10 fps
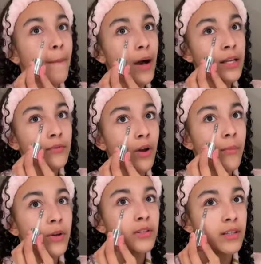But it's
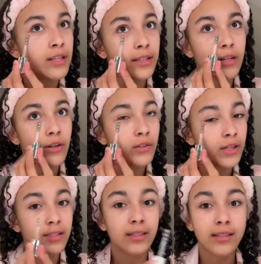fine because at least they look
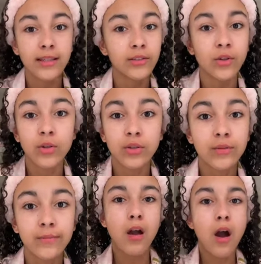nice in the
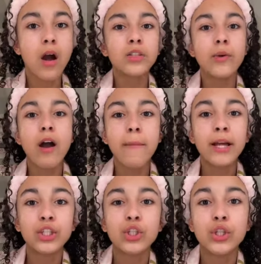TikToks. I swear, I'm
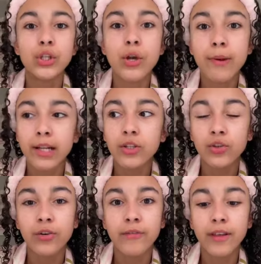actually so bad at
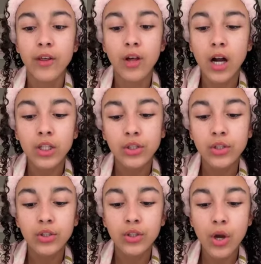geography though. Like, I
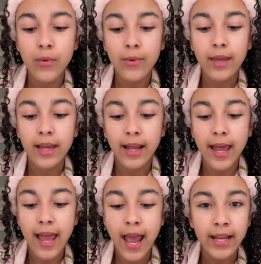just don't
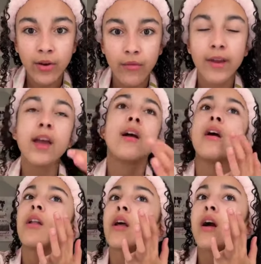get any of it.
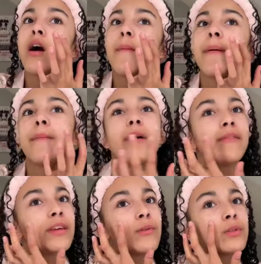Like, I remember, I
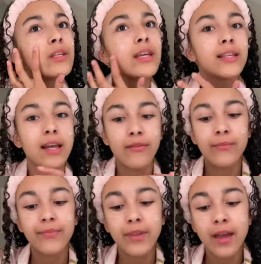think it was in year
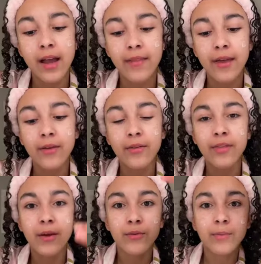7, and there
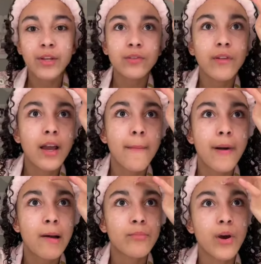was a picture of like a
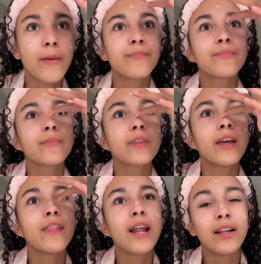map, right?
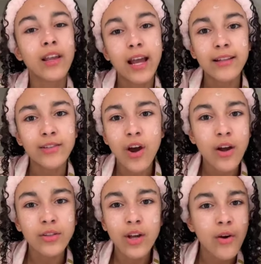And it had like
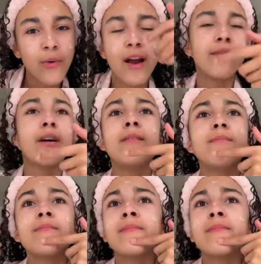Antarctica or whatever.